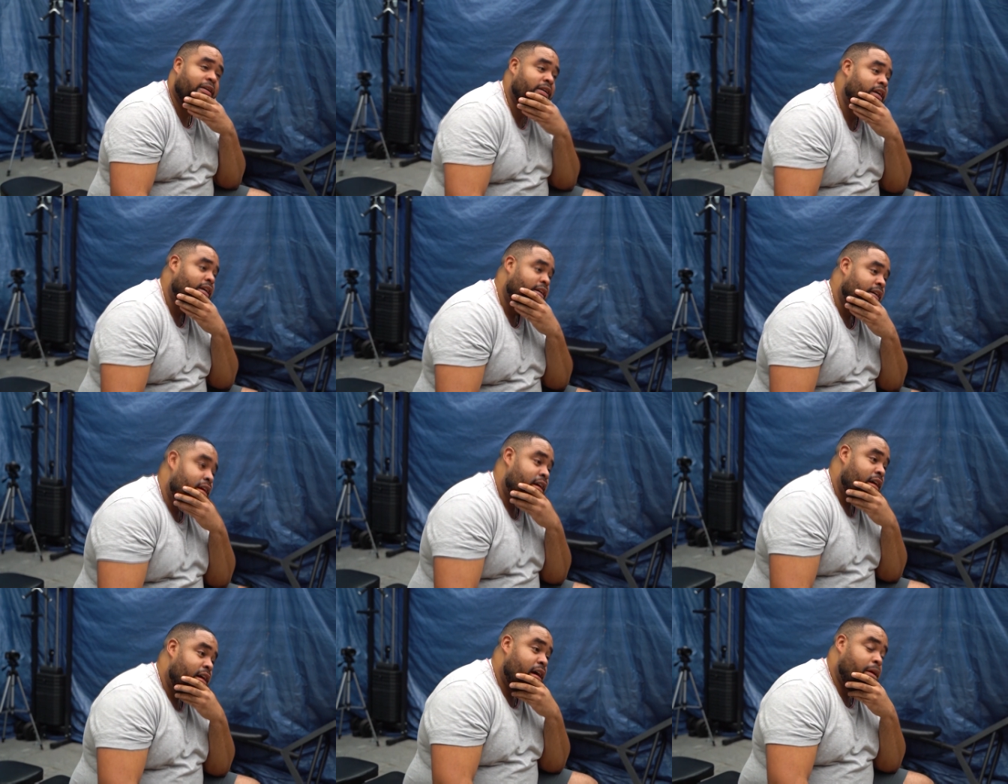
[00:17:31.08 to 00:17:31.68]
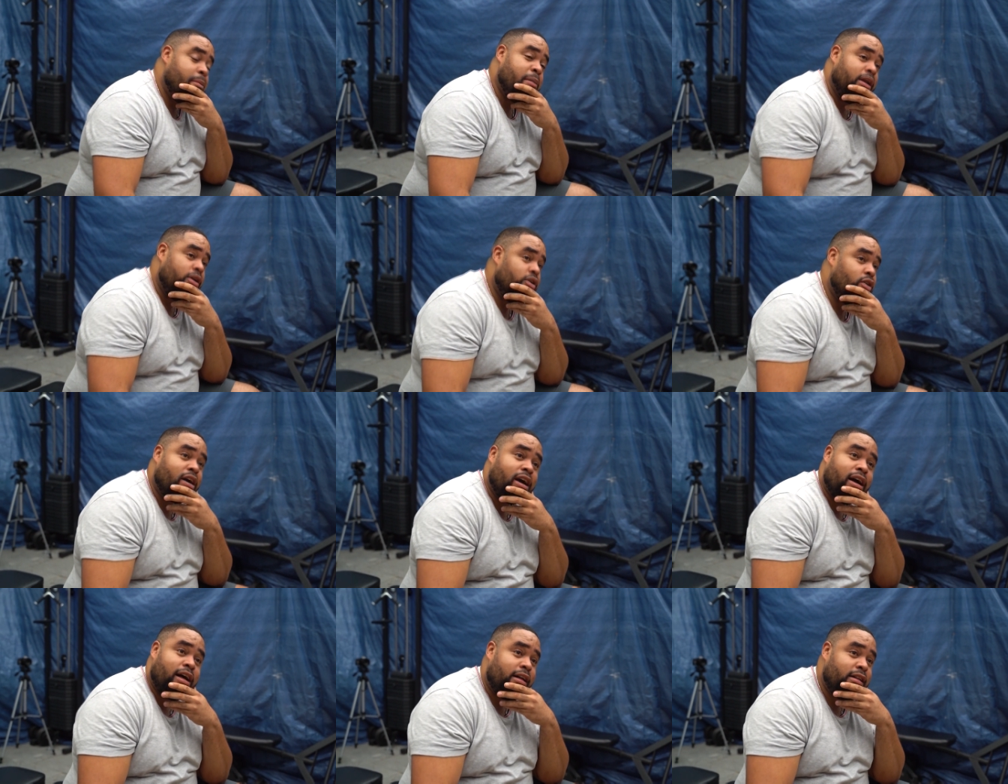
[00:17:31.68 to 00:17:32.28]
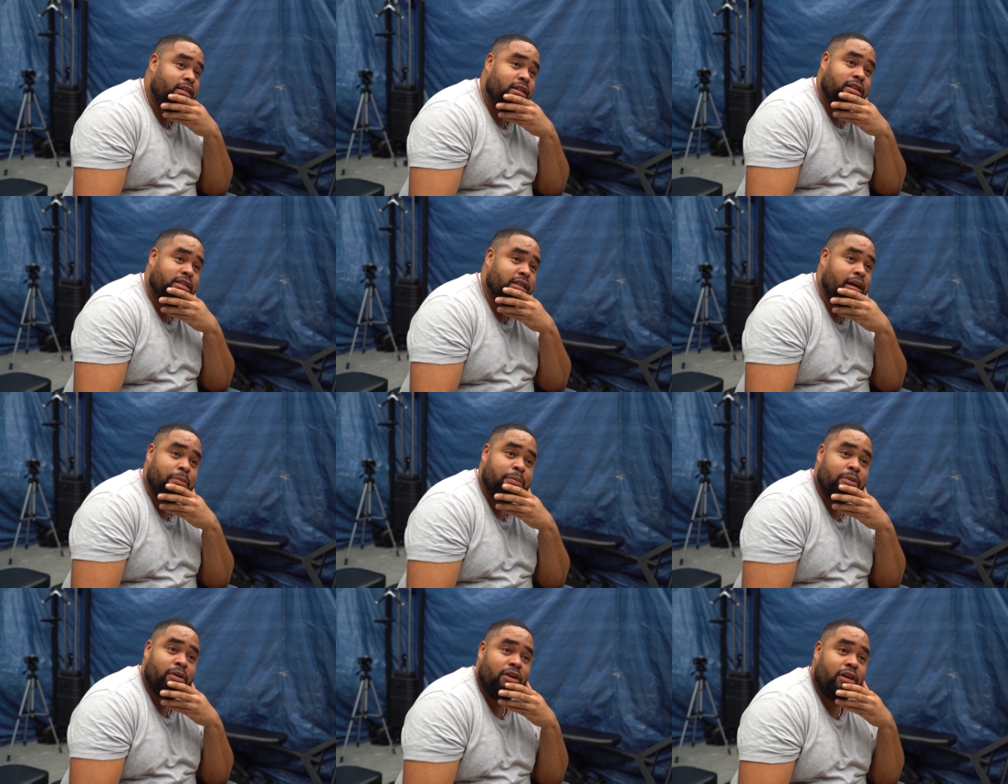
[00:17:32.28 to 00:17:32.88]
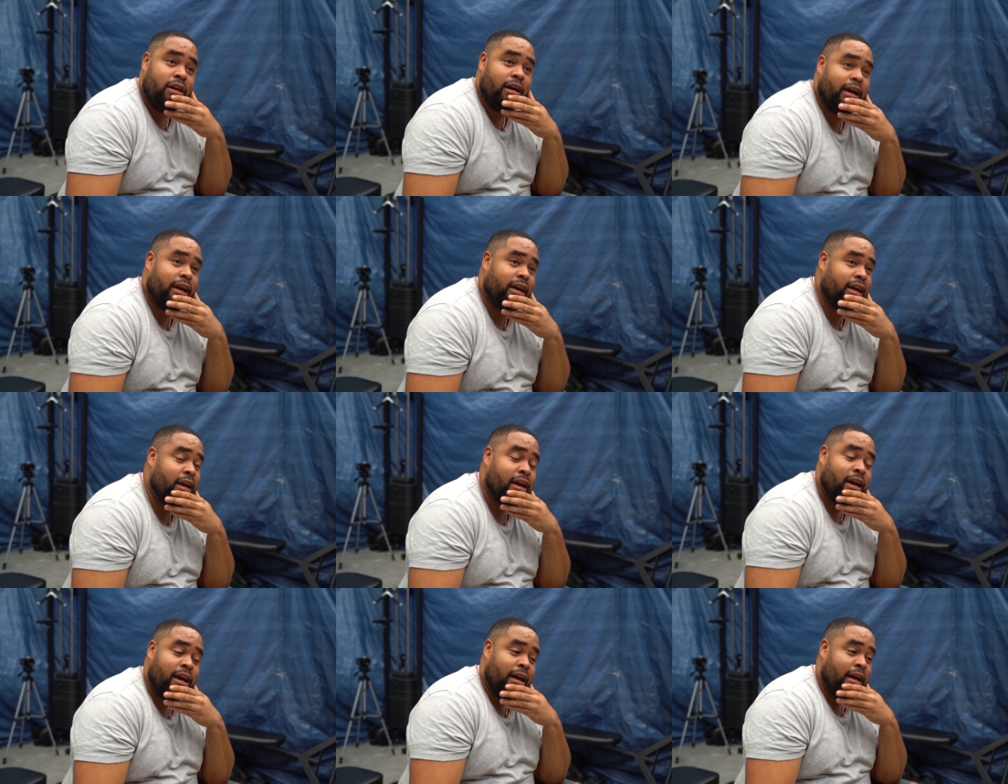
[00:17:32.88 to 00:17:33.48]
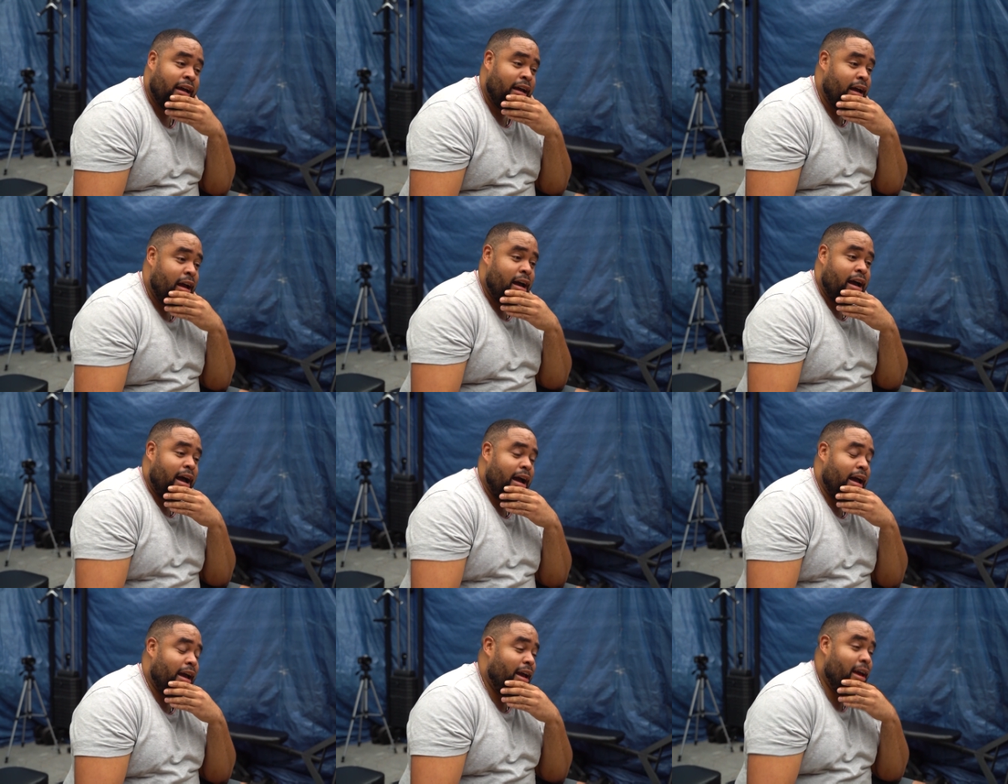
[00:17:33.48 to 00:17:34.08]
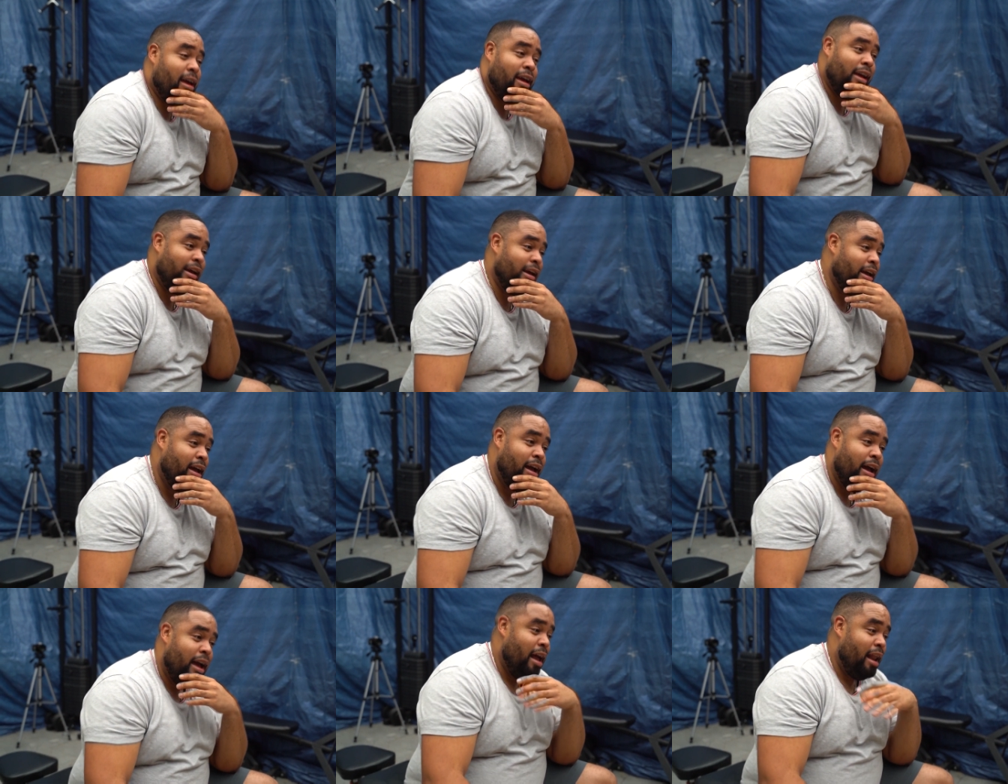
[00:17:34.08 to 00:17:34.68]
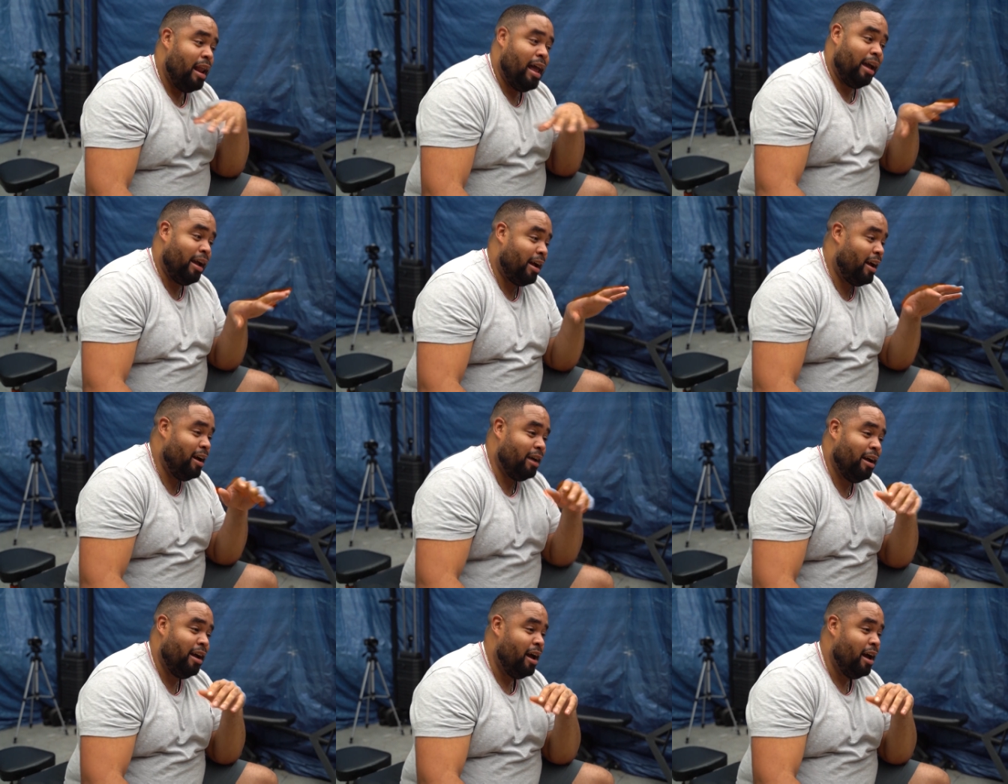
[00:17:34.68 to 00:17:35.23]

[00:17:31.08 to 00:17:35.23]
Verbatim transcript: Yeah. yeah, I'm a local champion. I, I, like,